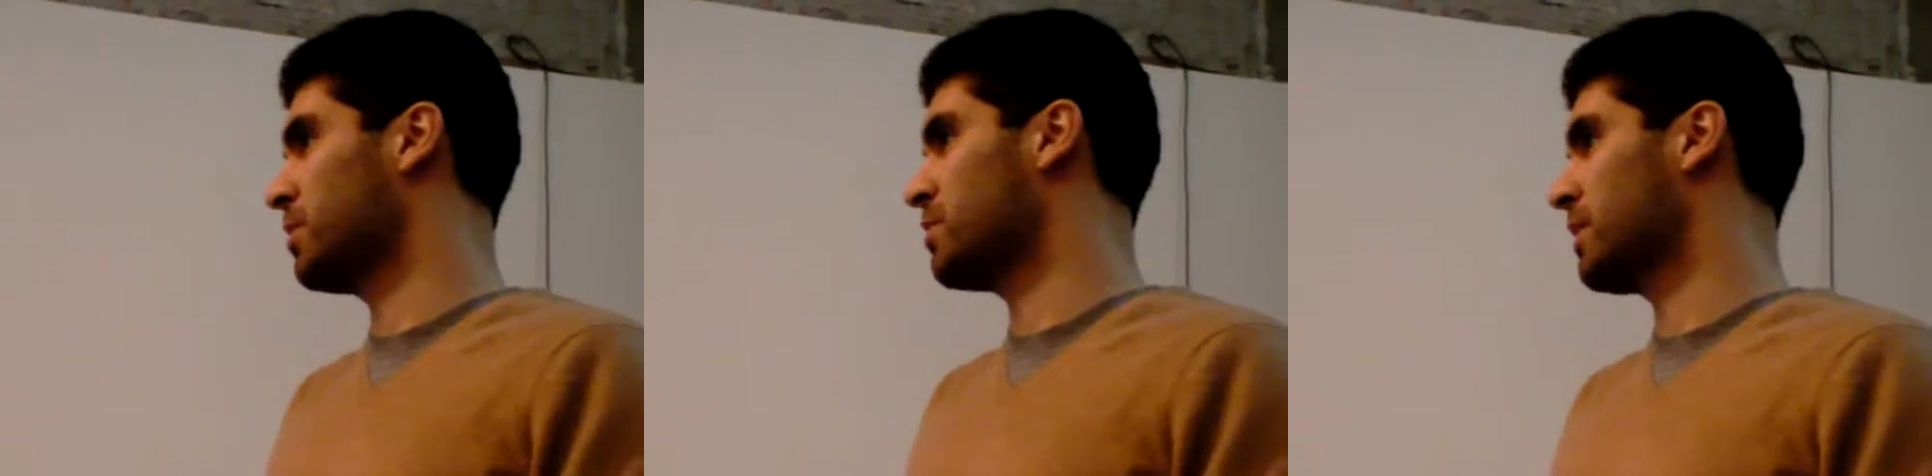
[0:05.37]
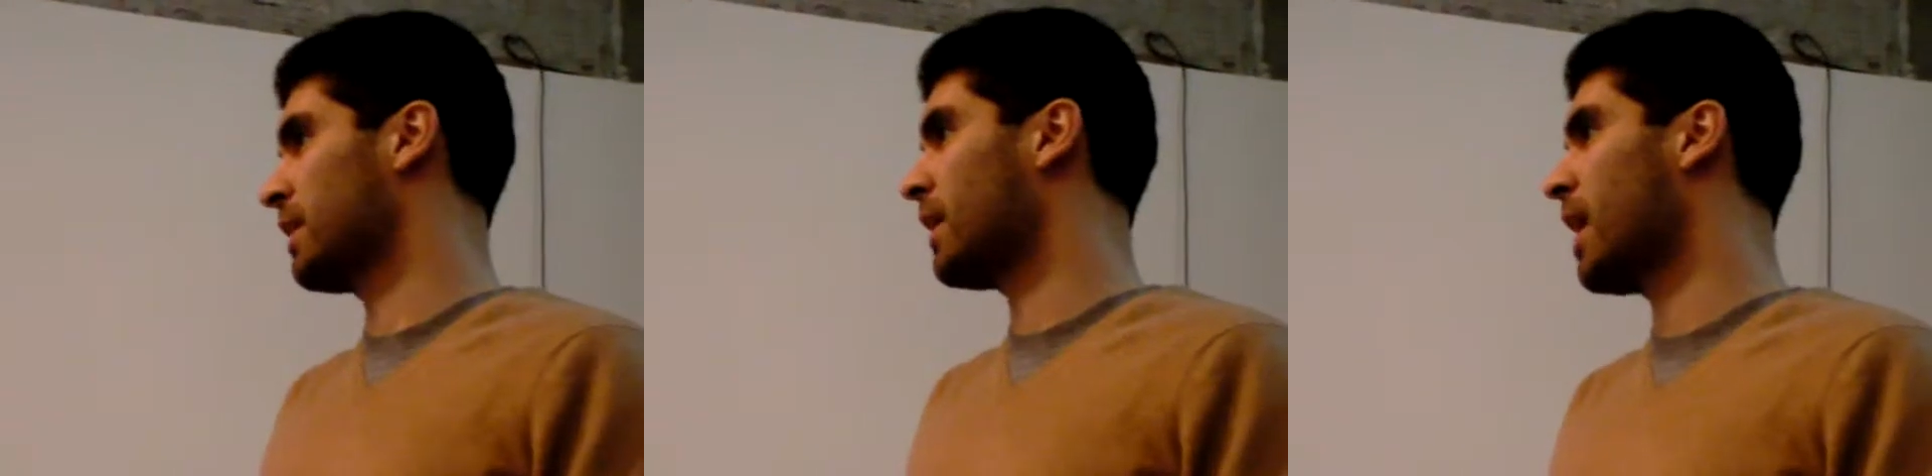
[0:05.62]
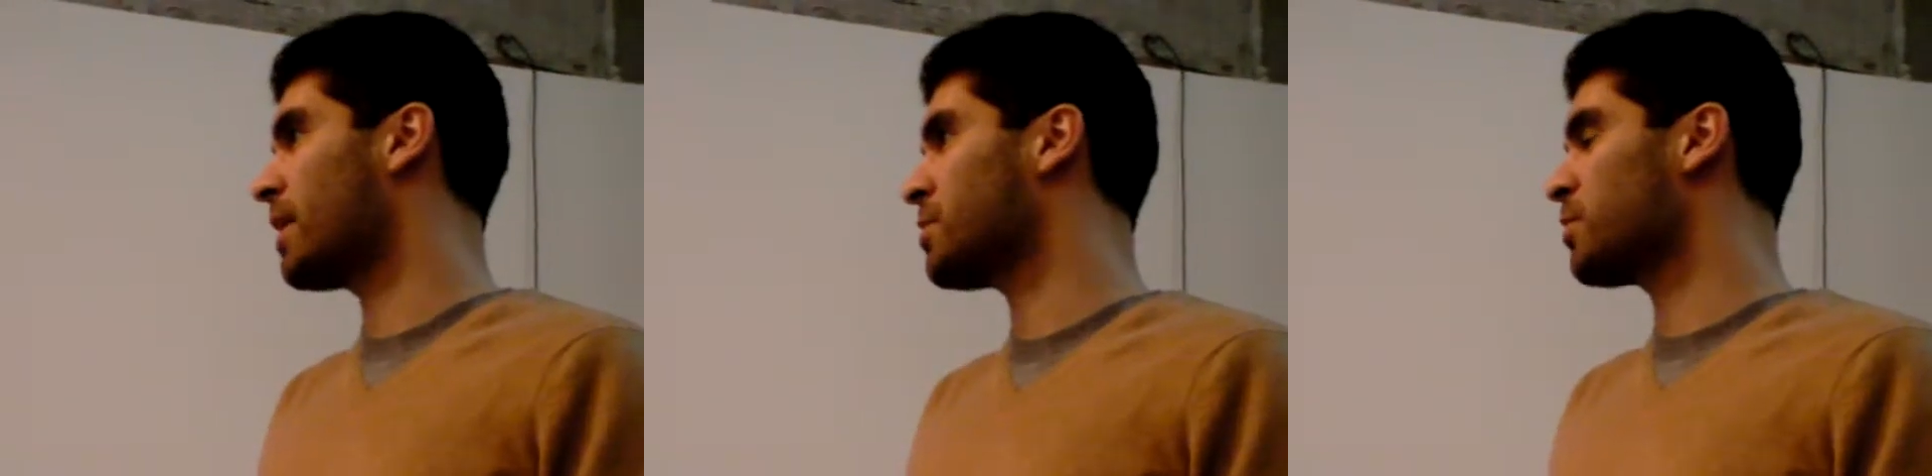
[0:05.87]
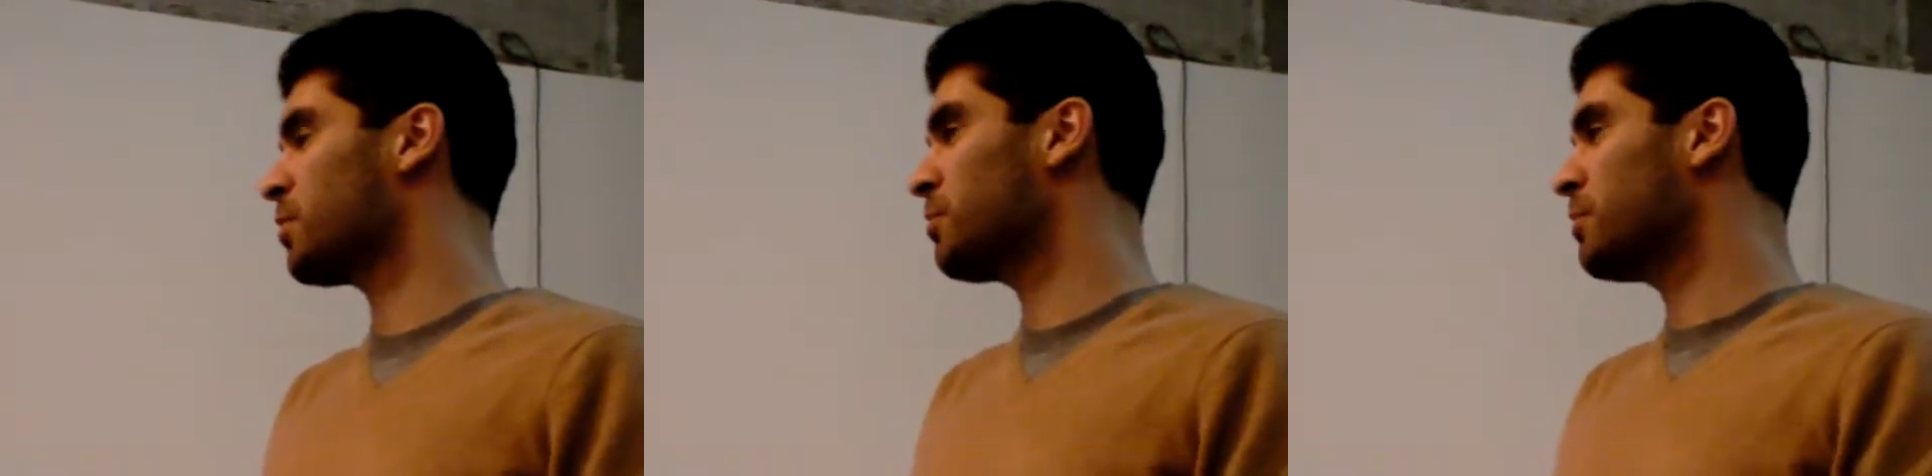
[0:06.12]
use in the
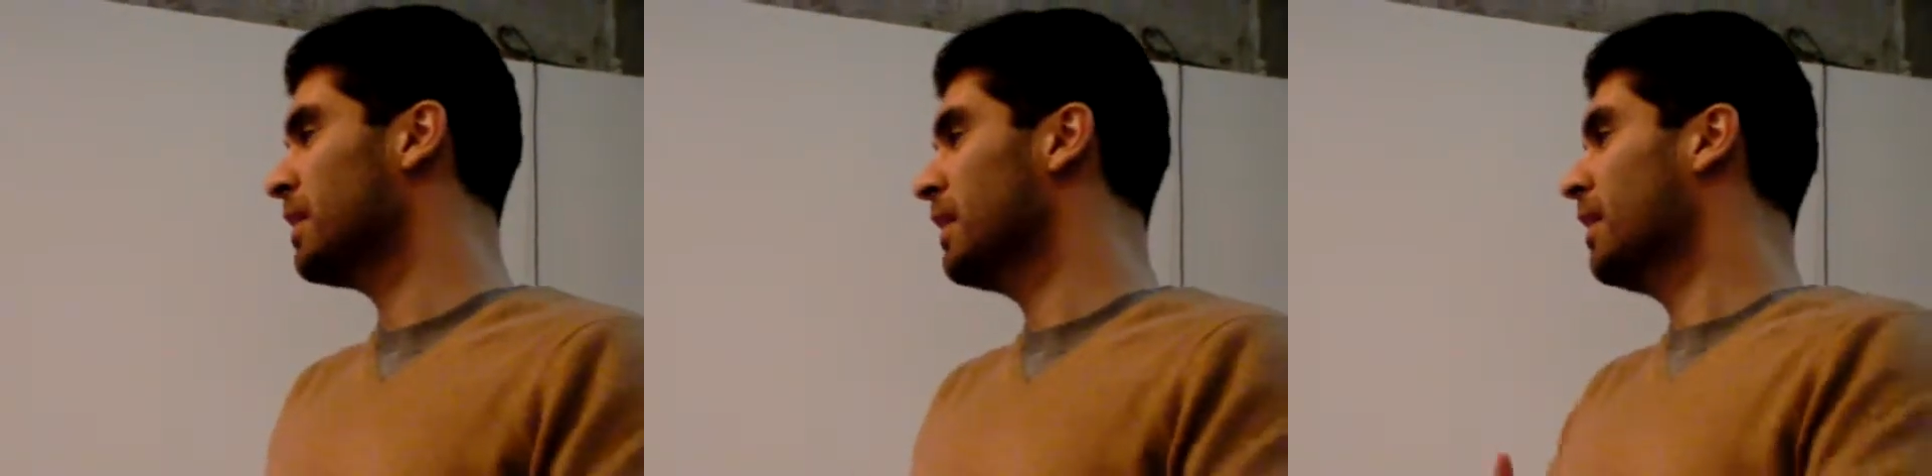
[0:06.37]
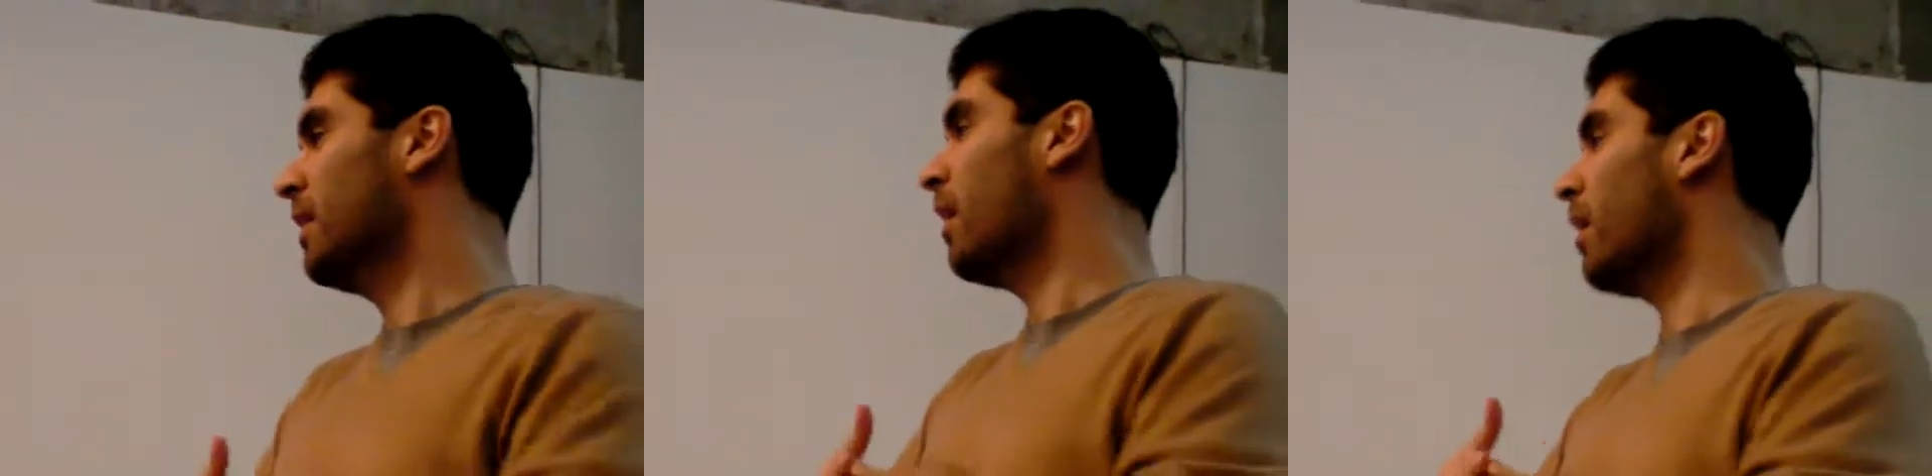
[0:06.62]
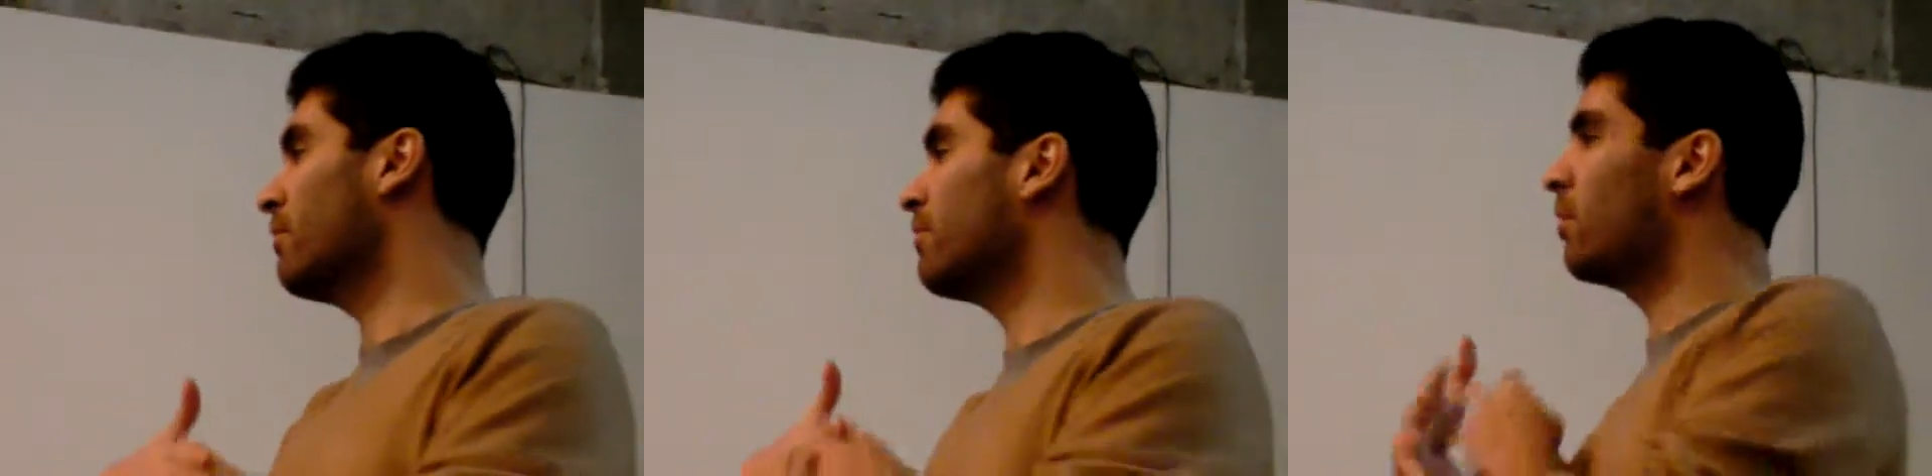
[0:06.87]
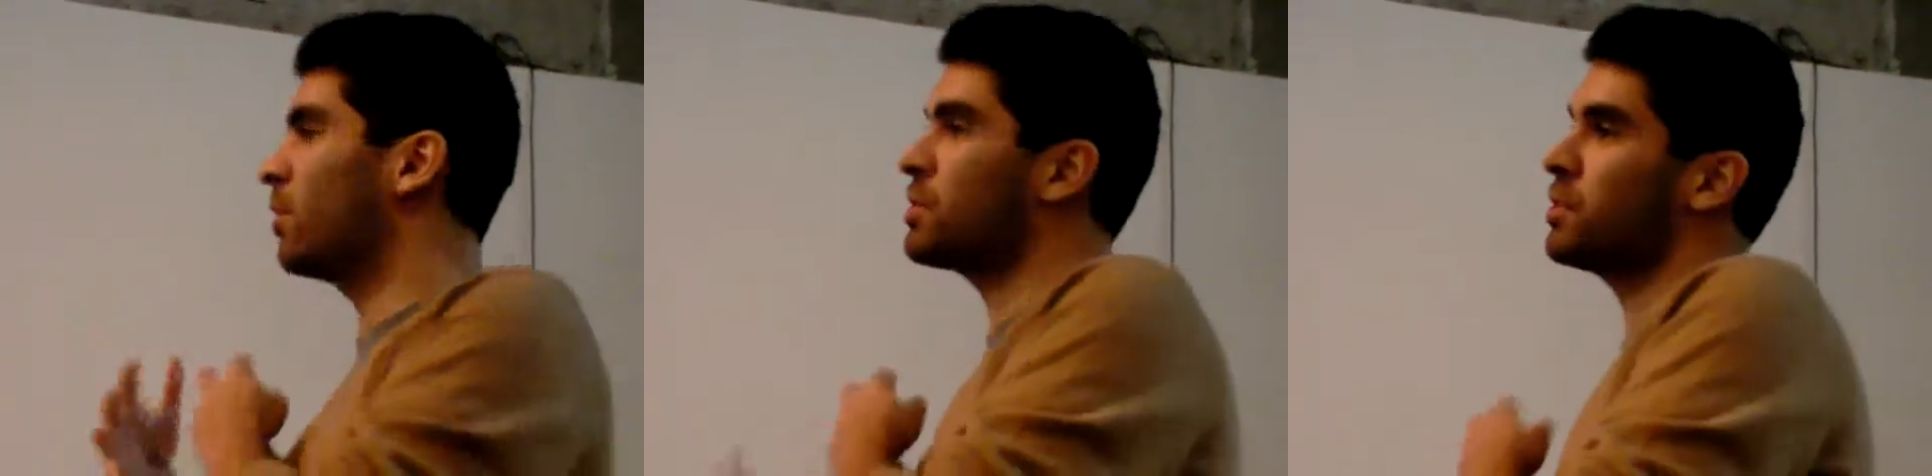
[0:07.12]
classroom.
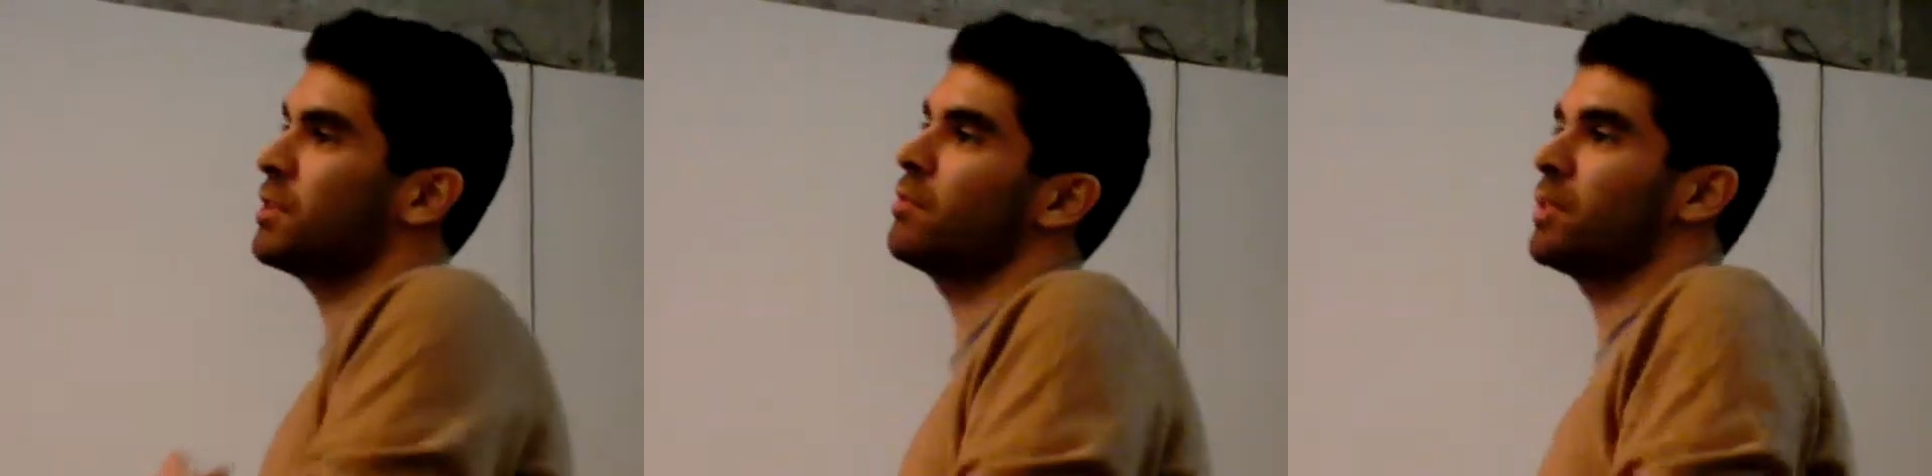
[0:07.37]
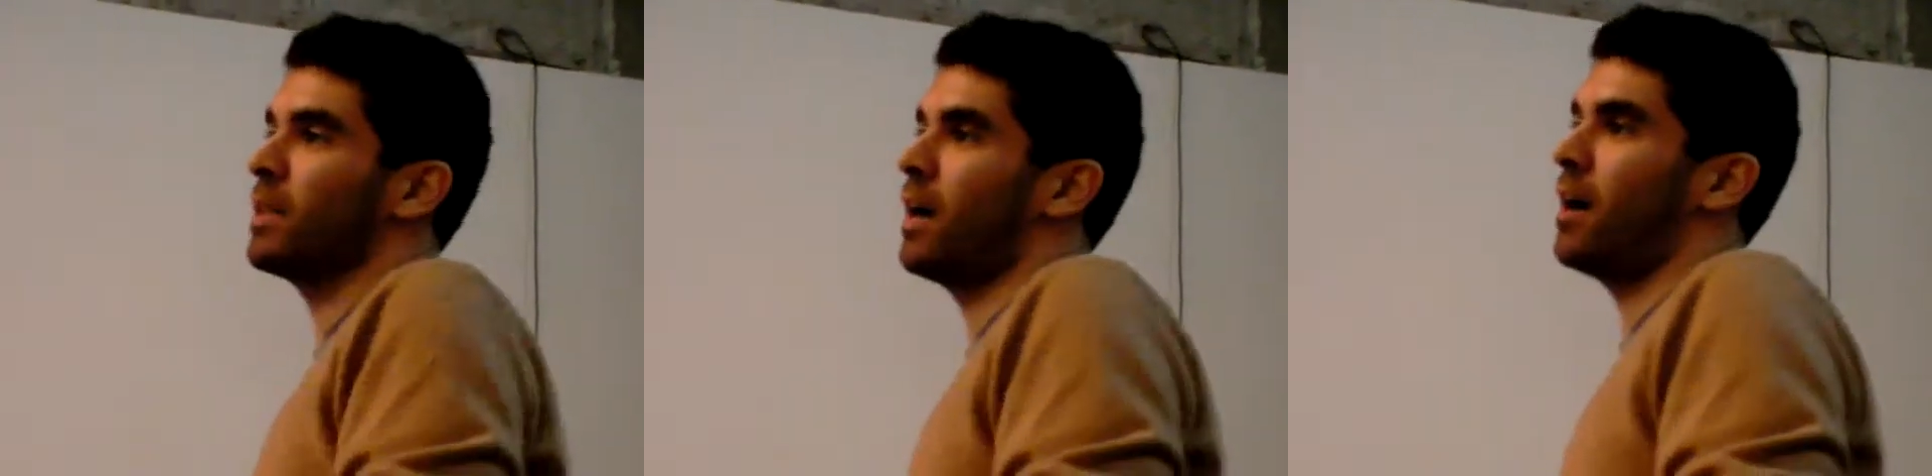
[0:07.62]
Unfortunately, with